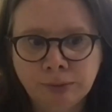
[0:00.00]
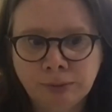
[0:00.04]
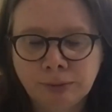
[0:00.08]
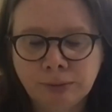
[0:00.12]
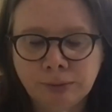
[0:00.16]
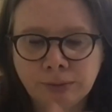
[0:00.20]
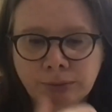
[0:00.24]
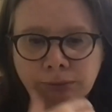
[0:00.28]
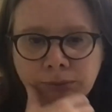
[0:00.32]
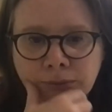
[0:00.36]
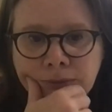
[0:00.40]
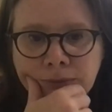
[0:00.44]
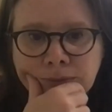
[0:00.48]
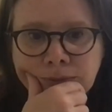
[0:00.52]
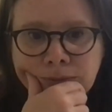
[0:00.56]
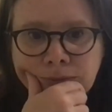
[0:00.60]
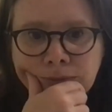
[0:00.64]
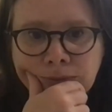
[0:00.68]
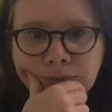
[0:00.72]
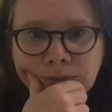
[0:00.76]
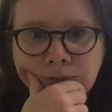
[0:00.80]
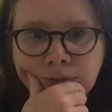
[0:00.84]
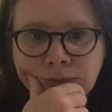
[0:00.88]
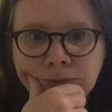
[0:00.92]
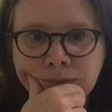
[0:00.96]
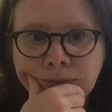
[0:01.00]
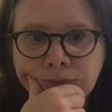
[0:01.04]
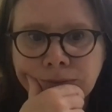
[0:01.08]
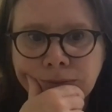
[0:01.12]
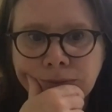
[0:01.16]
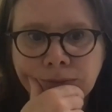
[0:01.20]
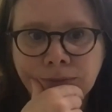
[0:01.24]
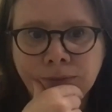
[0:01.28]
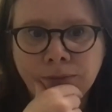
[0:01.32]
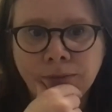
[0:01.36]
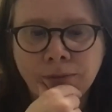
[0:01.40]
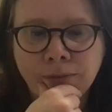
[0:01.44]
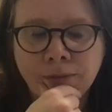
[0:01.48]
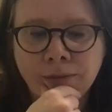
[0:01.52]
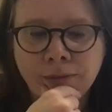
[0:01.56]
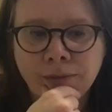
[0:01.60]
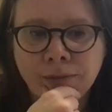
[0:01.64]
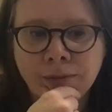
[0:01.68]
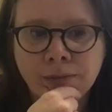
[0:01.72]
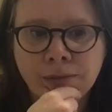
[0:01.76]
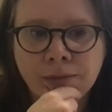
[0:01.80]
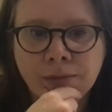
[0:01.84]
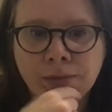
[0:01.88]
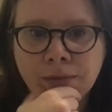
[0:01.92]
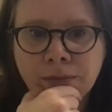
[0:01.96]
yeah, we're in
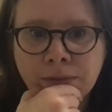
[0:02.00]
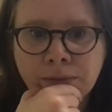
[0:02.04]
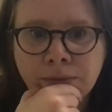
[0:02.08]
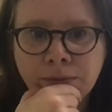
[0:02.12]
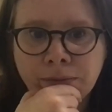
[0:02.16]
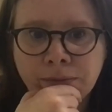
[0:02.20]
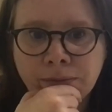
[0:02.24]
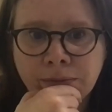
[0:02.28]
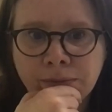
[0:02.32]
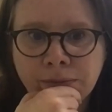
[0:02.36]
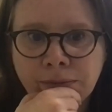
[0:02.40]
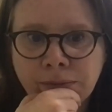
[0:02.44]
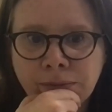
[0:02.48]
liaison with